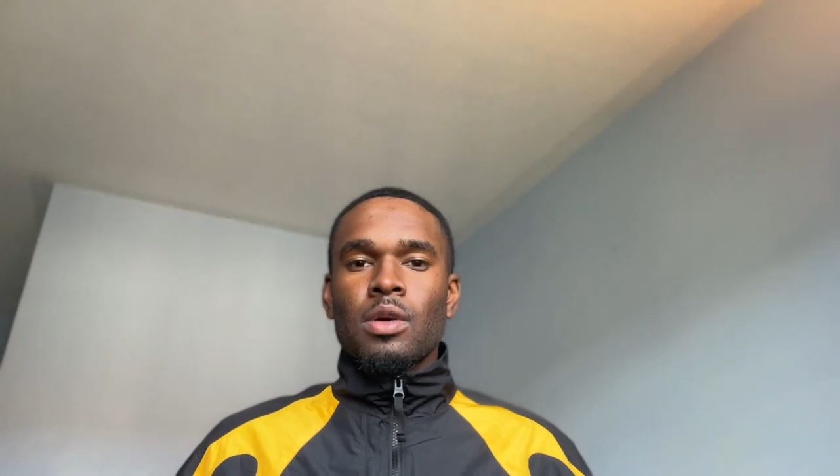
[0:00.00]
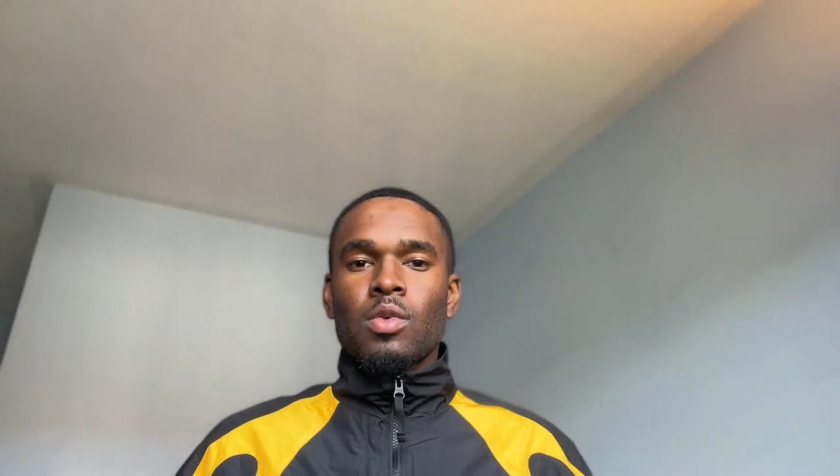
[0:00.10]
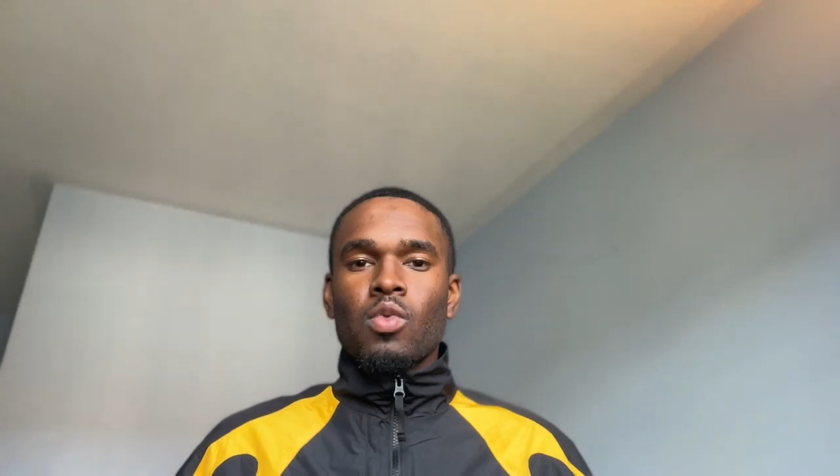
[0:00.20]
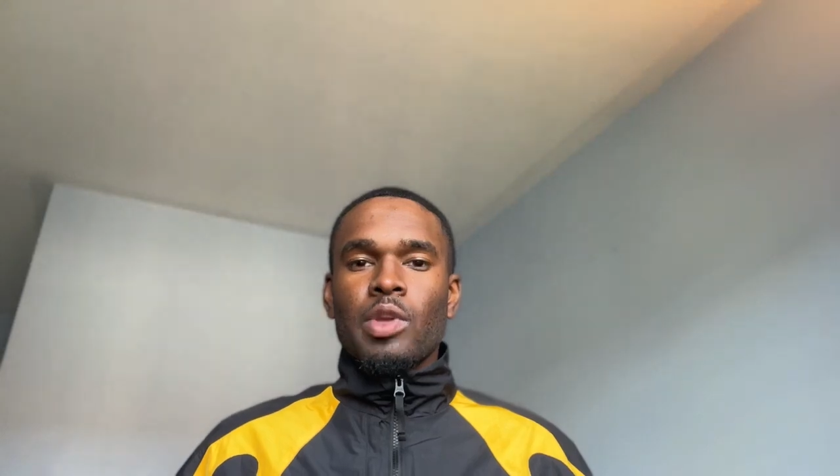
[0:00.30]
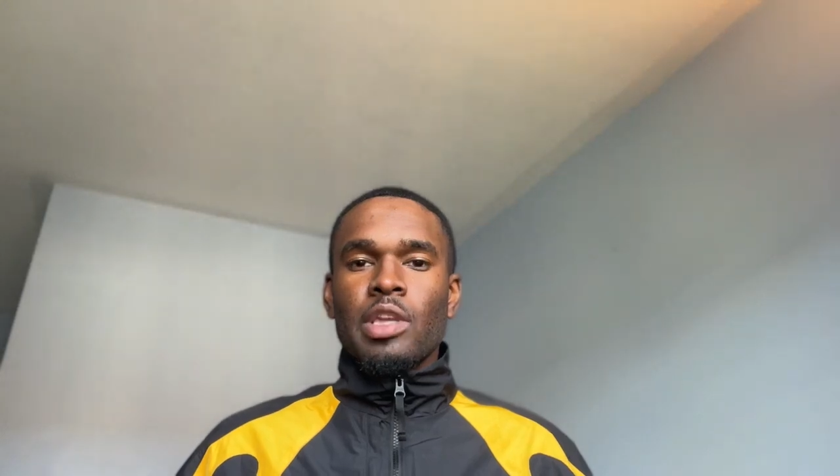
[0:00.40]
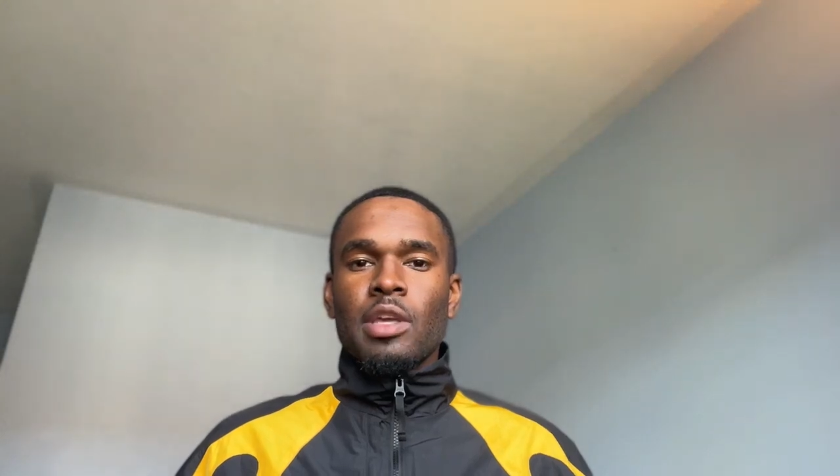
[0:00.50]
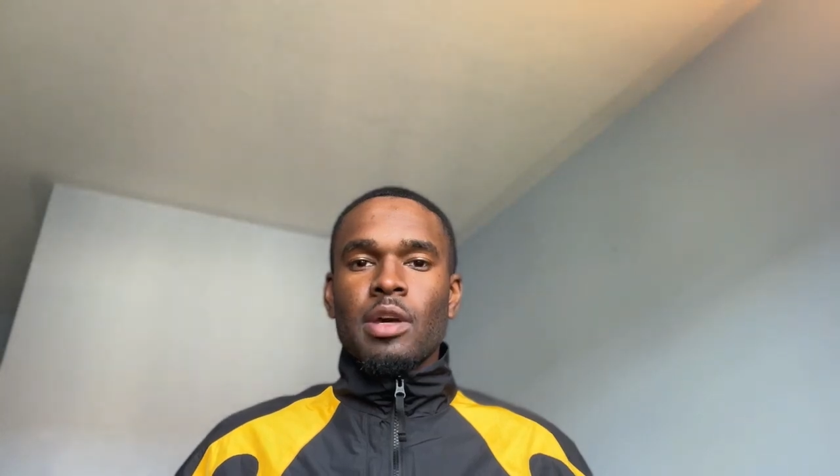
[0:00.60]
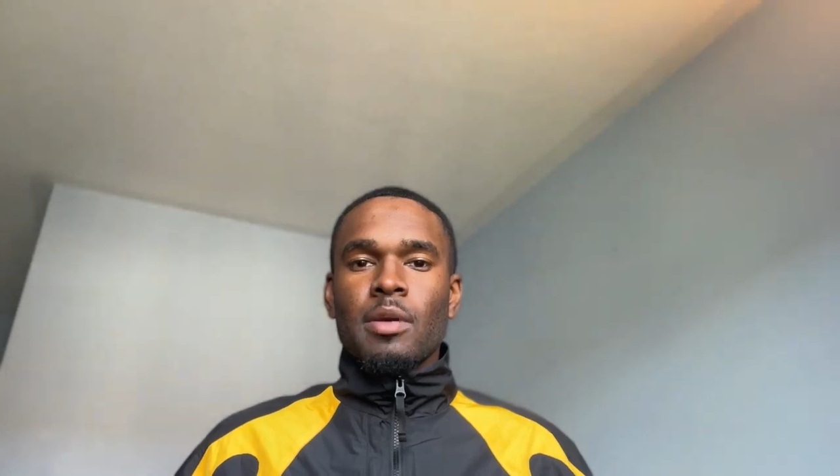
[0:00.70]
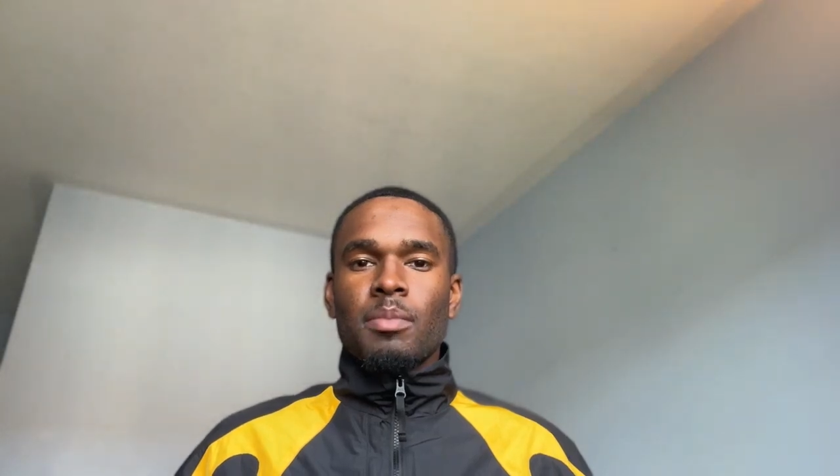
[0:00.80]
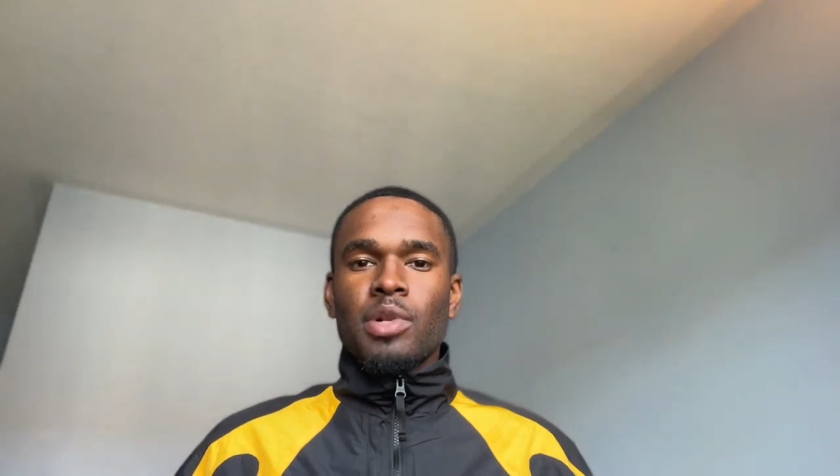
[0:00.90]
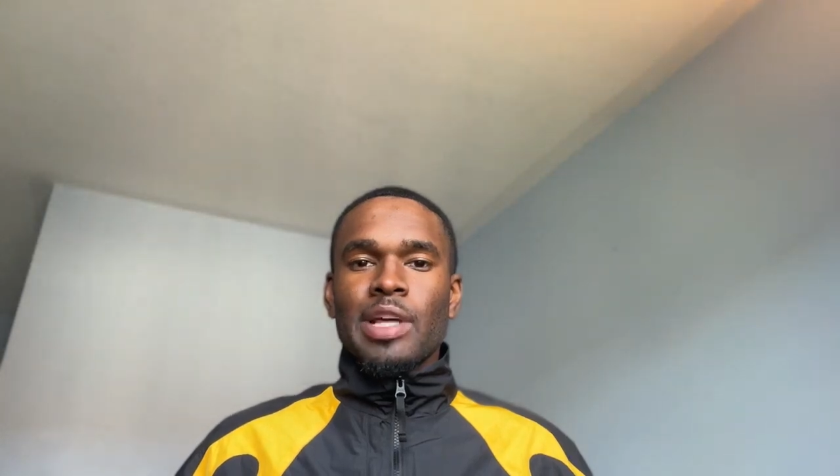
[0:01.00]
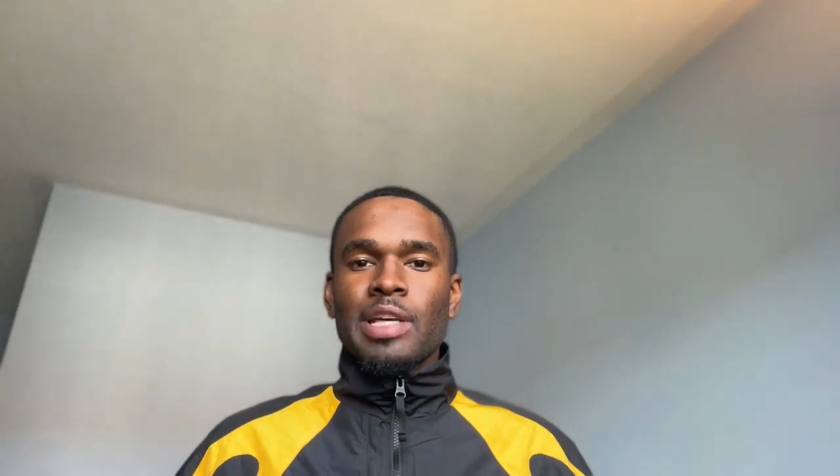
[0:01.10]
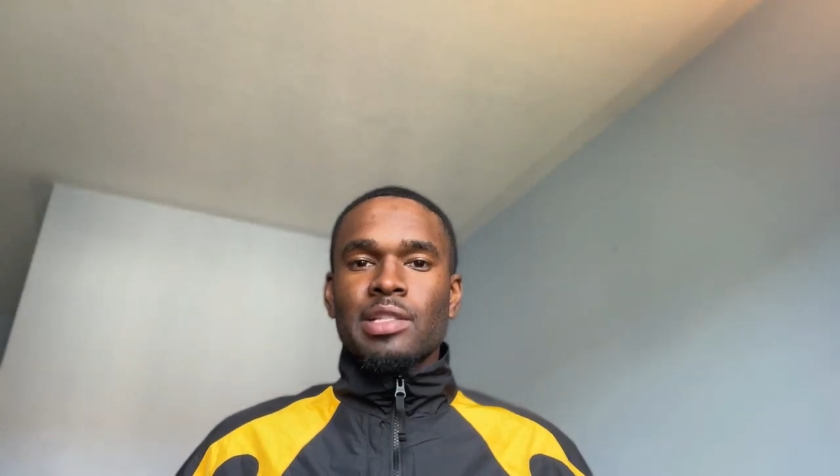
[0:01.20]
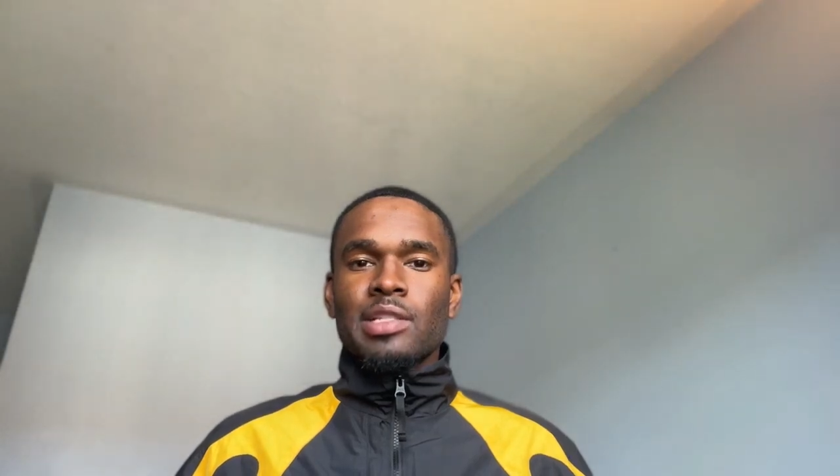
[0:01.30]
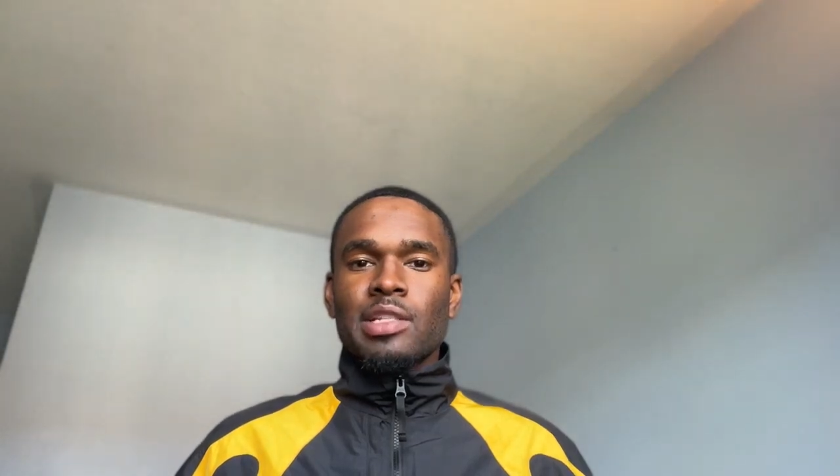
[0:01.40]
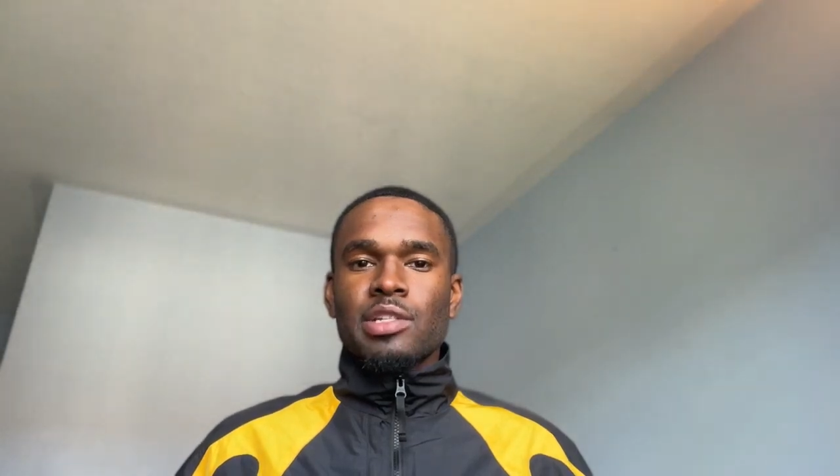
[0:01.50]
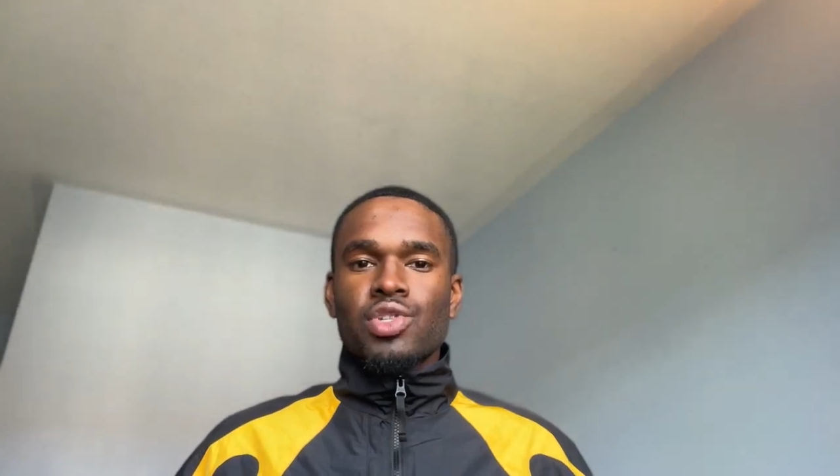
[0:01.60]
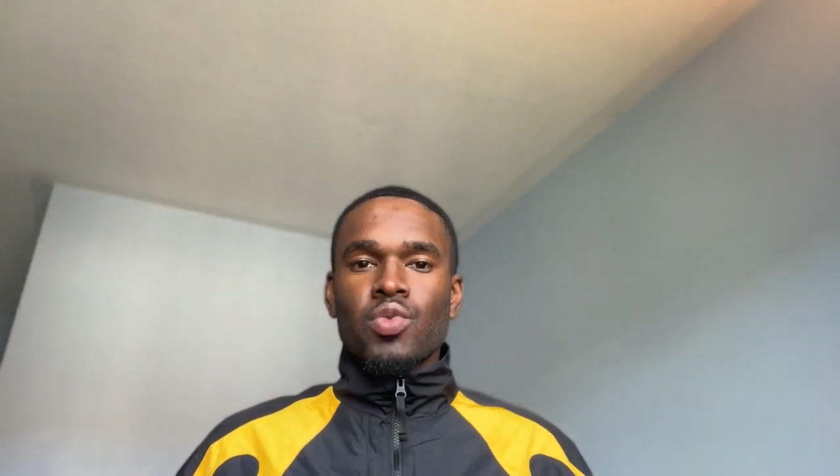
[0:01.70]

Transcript: we play into this